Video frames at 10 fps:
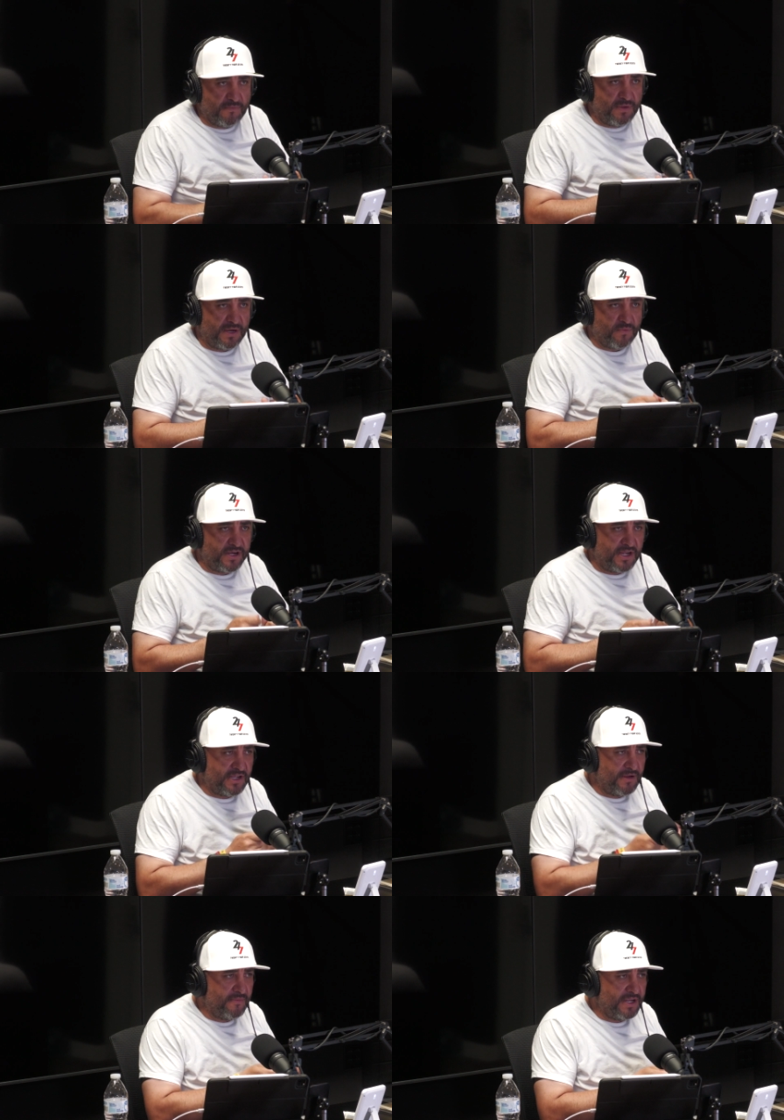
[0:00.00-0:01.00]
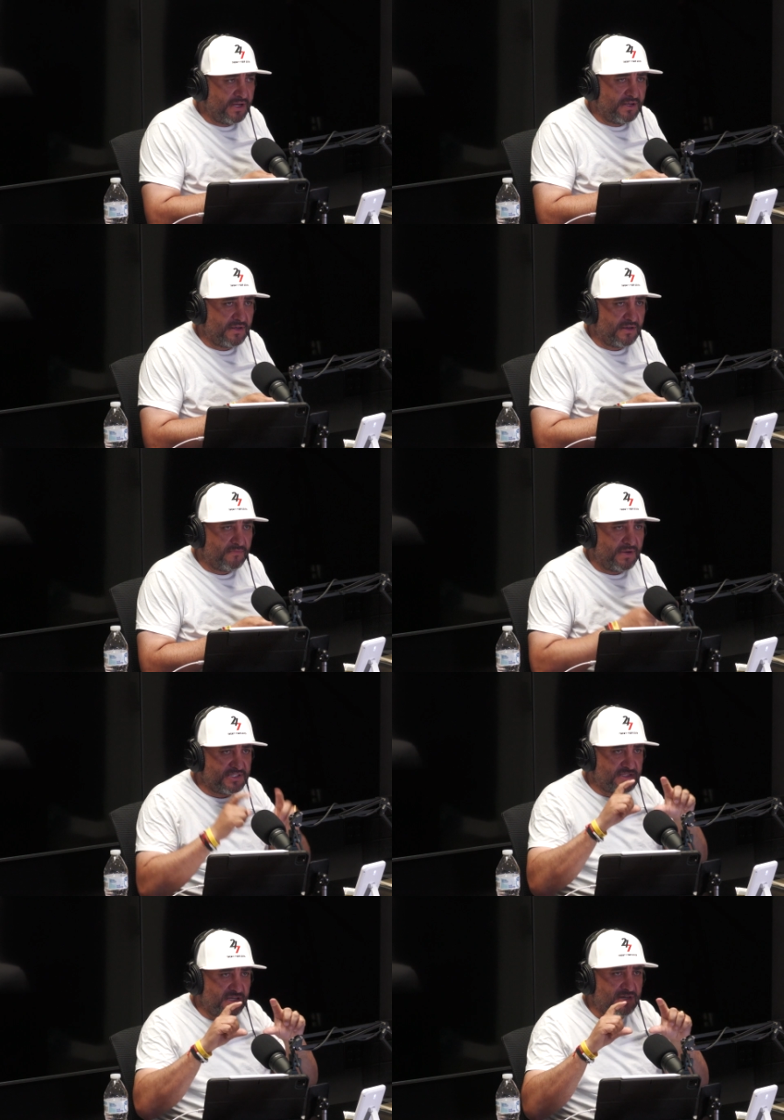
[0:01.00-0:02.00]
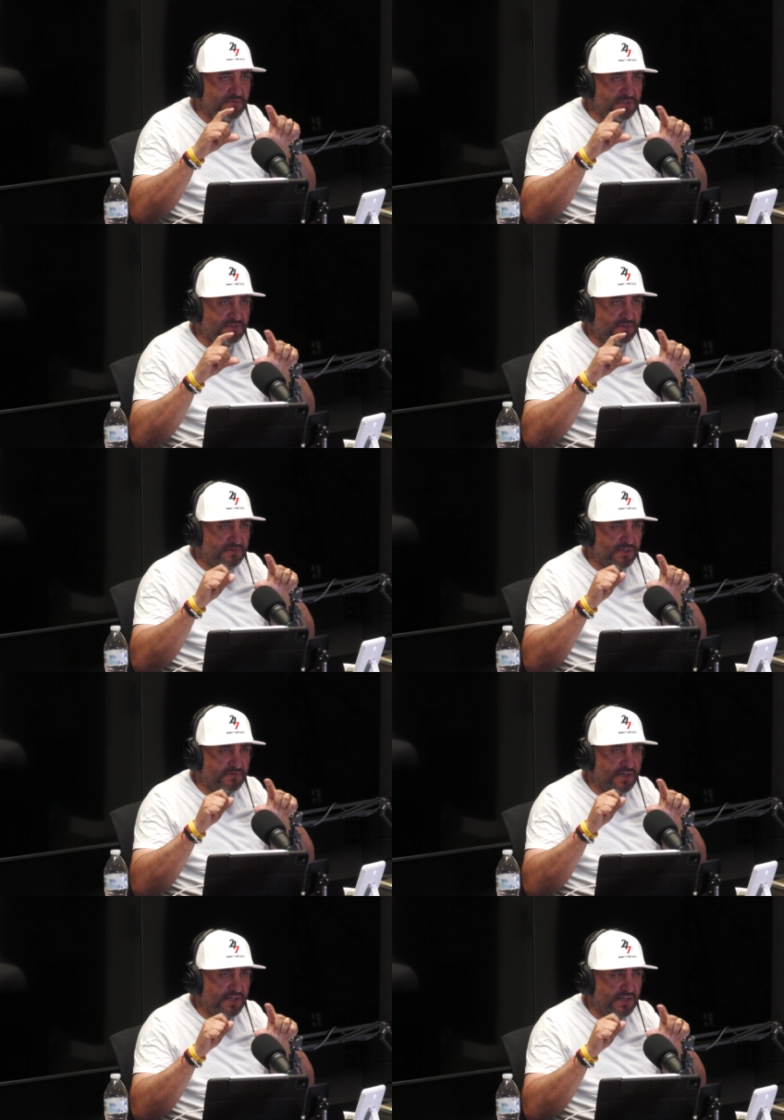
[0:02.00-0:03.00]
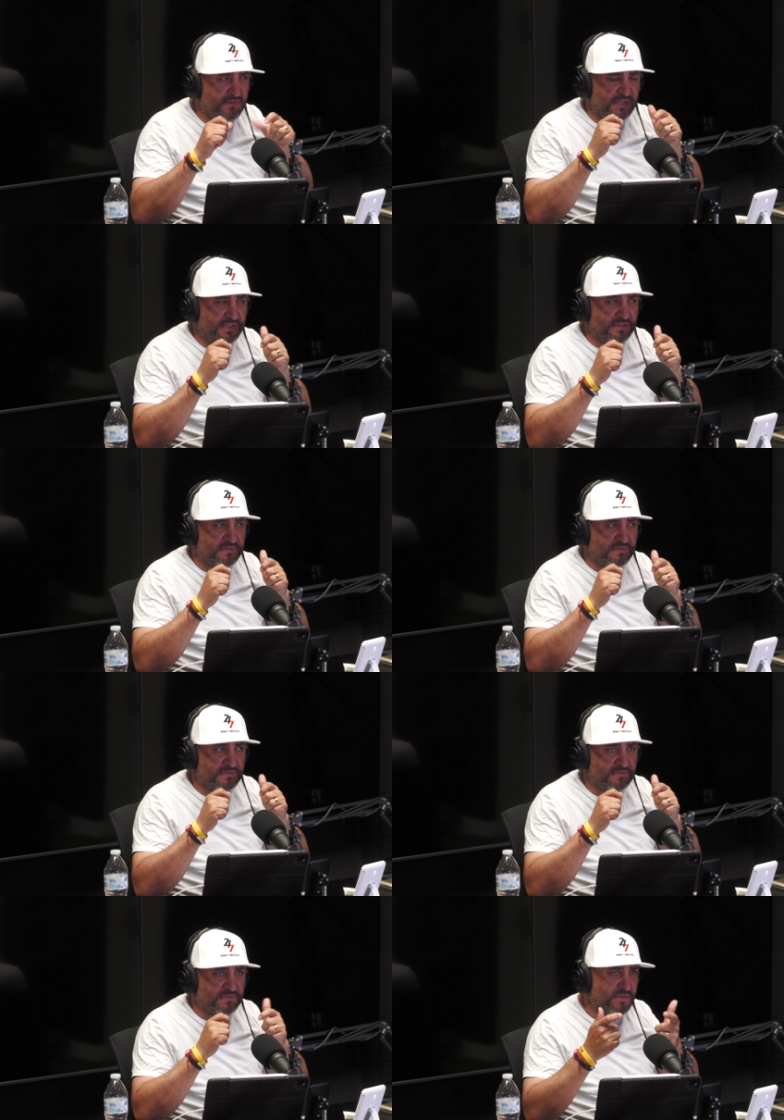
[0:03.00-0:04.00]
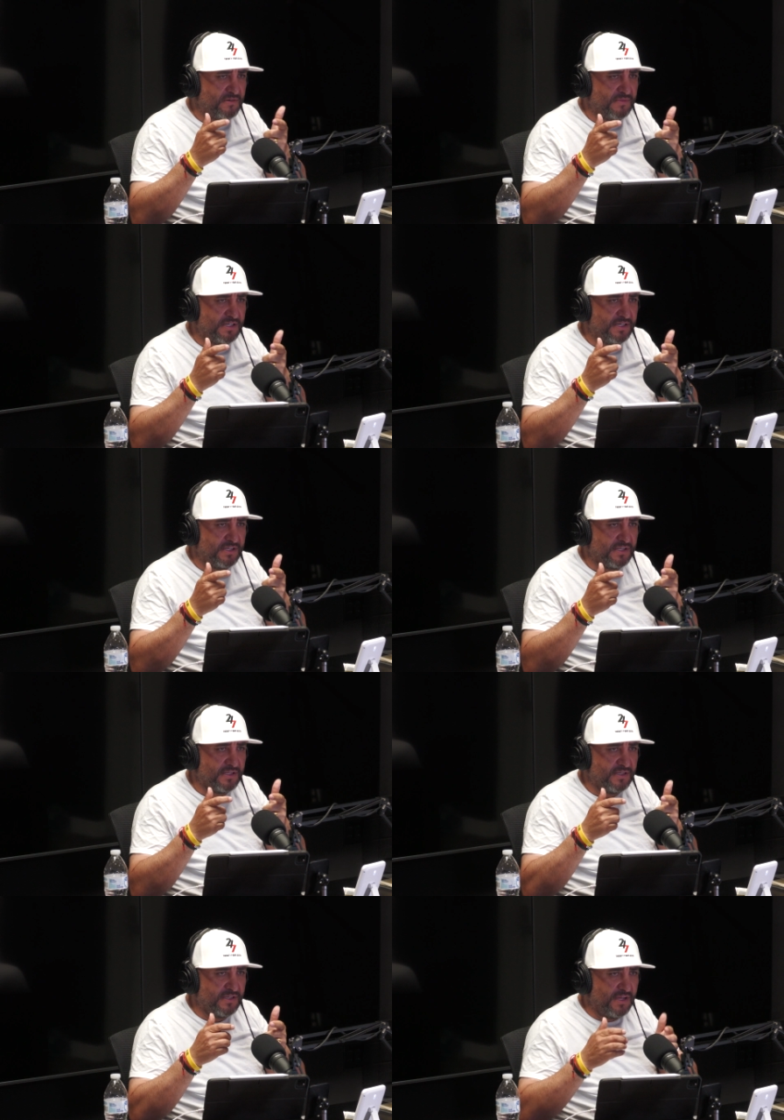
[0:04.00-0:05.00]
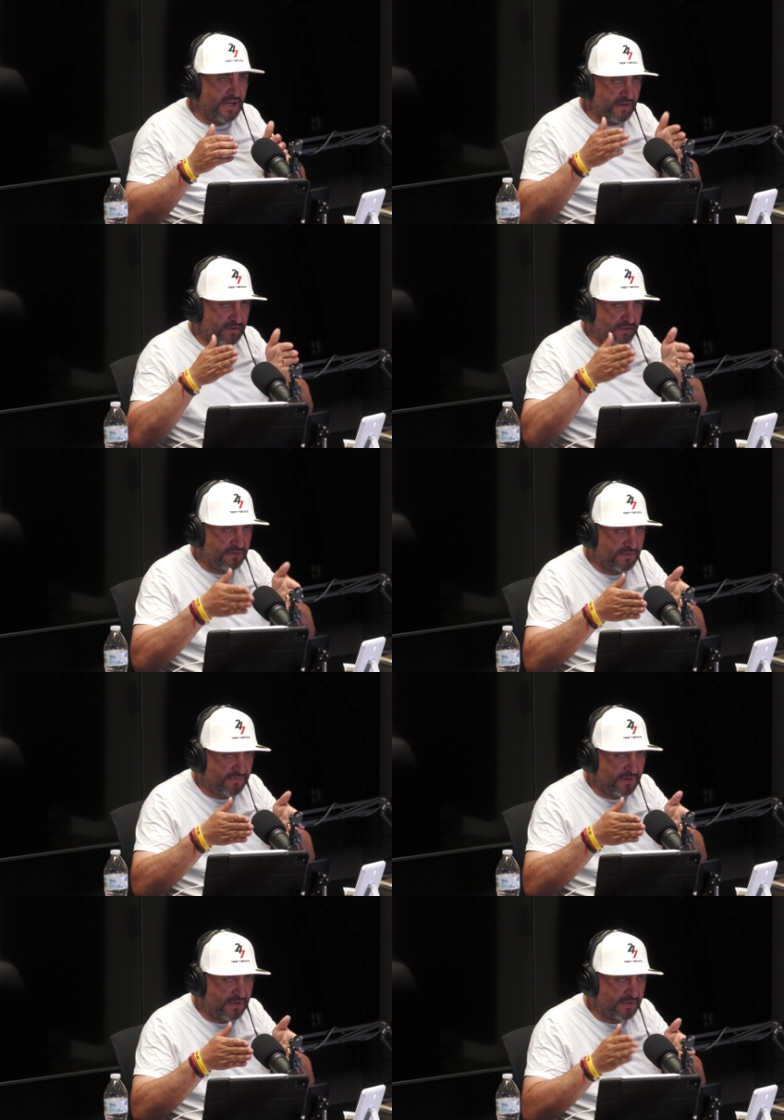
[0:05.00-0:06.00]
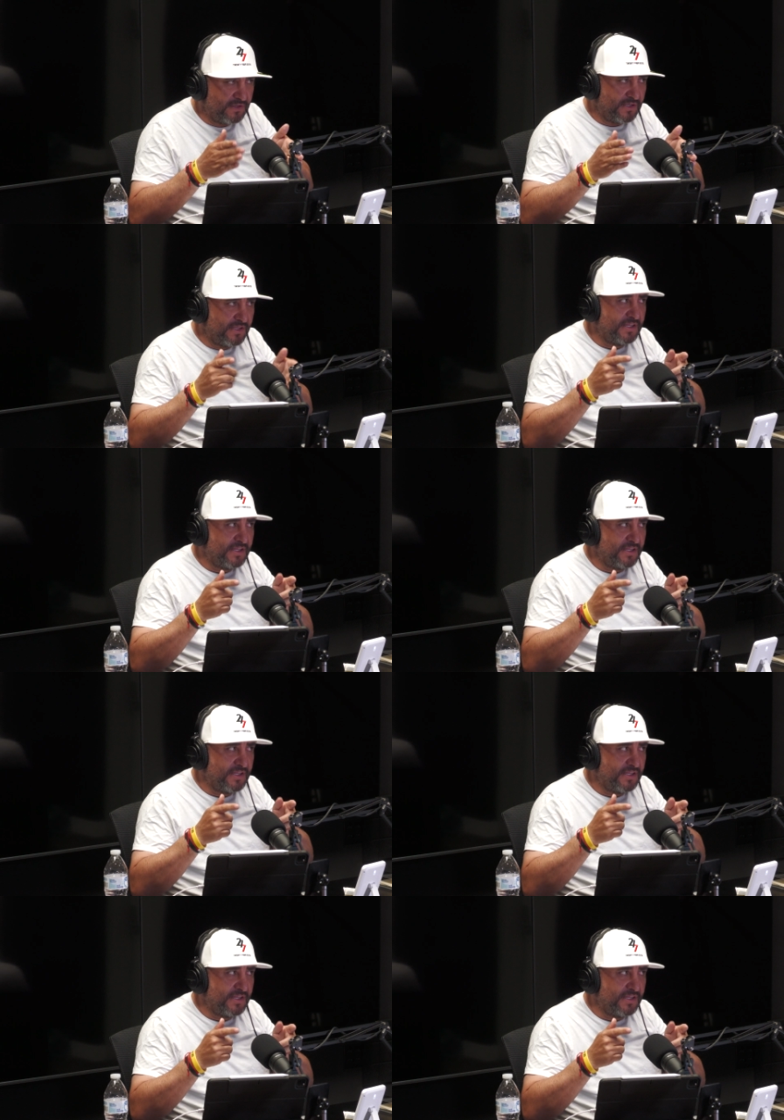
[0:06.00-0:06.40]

But when I come in, my sticker was already ready. I'm like, normally I go to the front, and